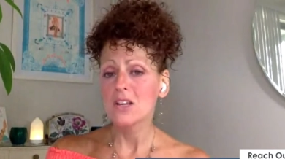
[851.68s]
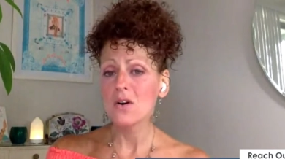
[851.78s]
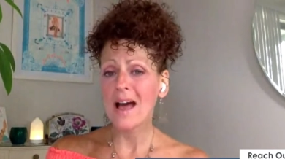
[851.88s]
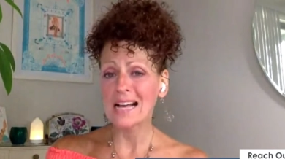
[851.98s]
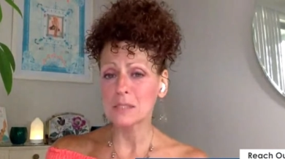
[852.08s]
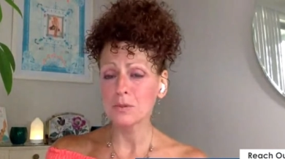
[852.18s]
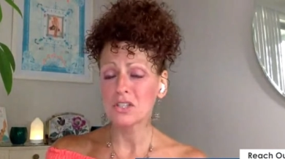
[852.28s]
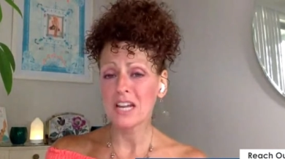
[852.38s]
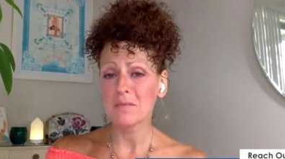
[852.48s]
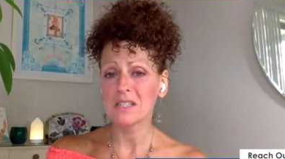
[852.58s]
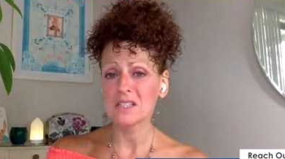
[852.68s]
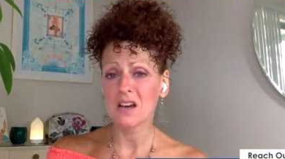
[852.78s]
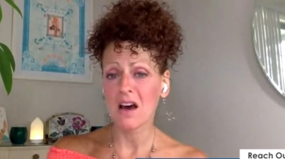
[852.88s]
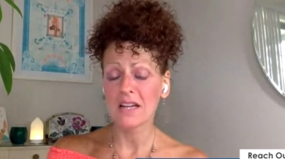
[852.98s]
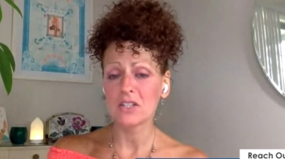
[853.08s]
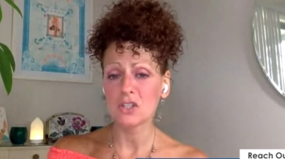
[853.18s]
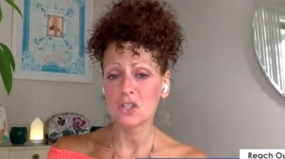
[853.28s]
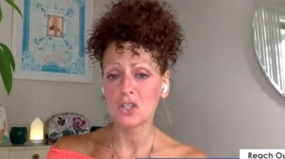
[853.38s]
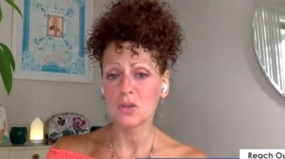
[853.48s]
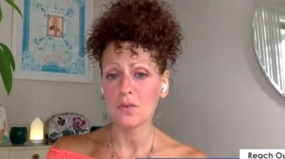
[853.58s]
You know, aspartame is tied
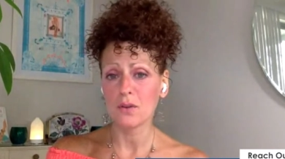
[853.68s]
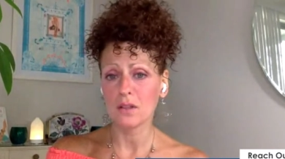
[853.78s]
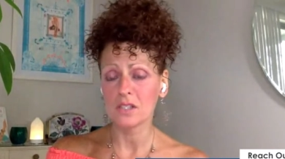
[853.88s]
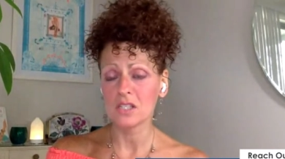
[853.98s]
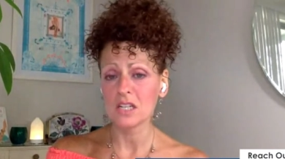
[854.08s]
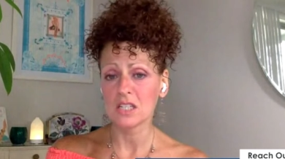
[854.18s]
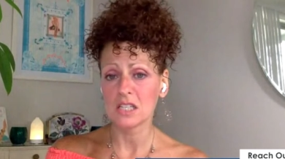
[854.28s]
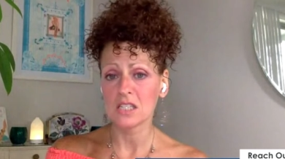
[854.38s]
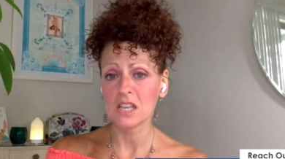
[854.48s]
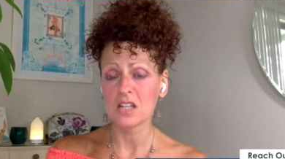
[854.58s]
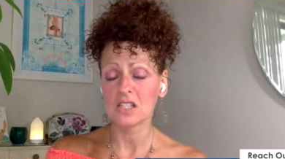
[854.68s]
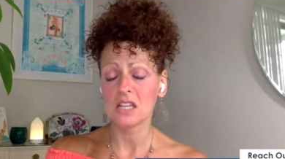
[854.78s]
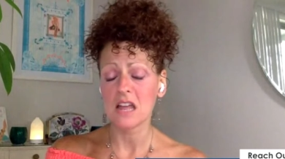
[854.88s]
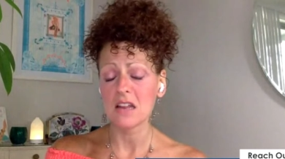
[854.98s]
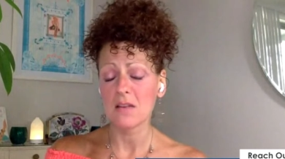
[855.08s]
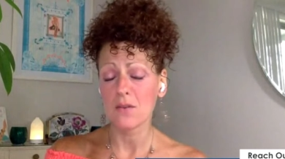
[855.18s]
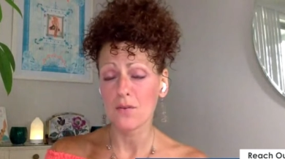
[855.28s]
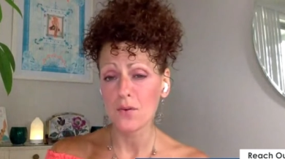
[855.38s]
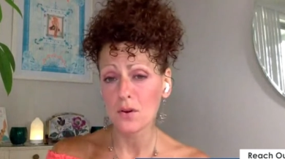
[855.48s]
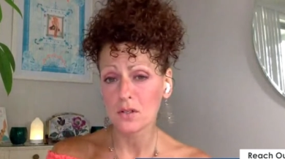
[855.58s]
to, if you're listening to this and it's in any of your
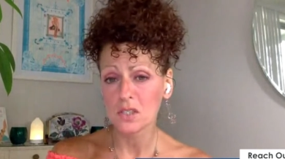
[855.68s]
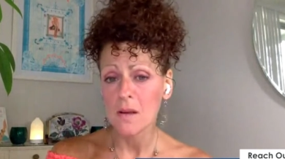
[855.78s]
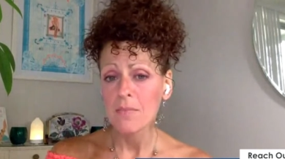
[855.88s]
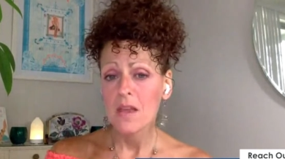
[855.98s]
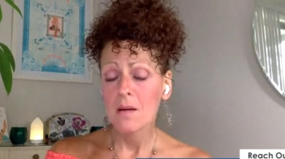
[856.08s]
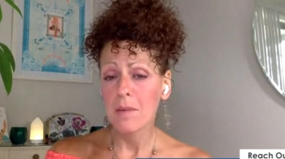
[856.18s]
foods,